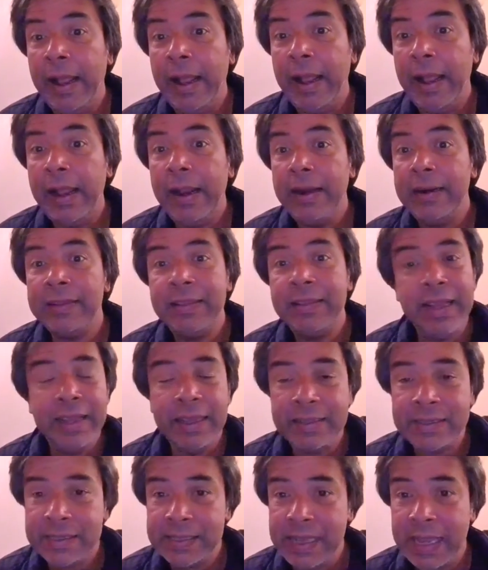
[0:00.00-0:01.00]
And they
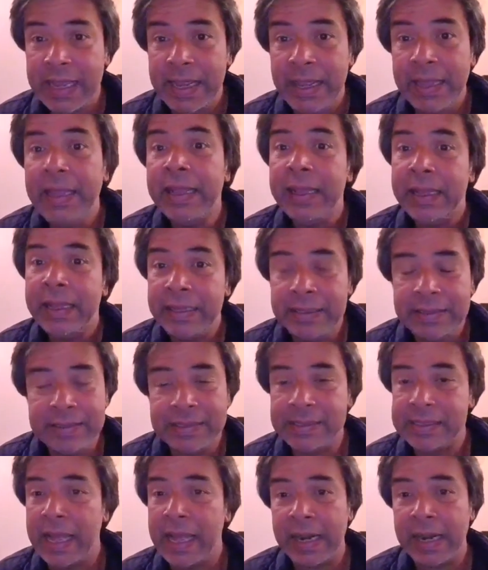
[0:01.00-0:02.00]
say
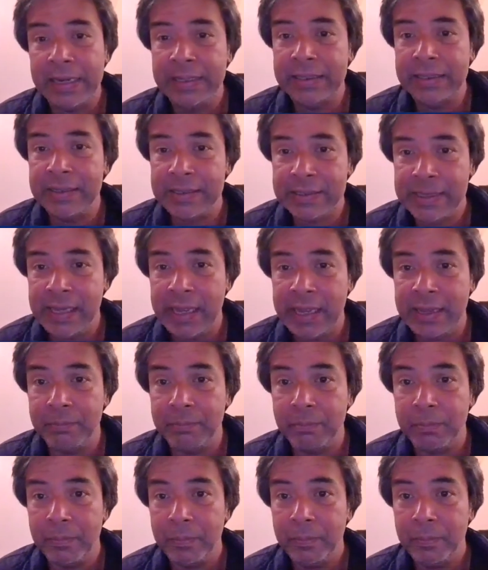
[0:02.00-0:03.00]
exactly the
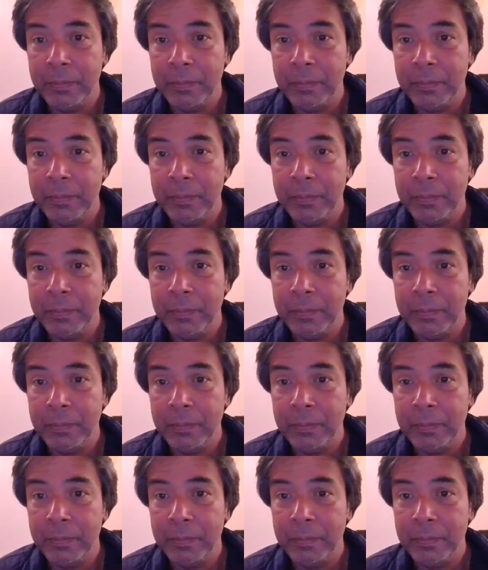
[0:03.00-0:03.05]
same.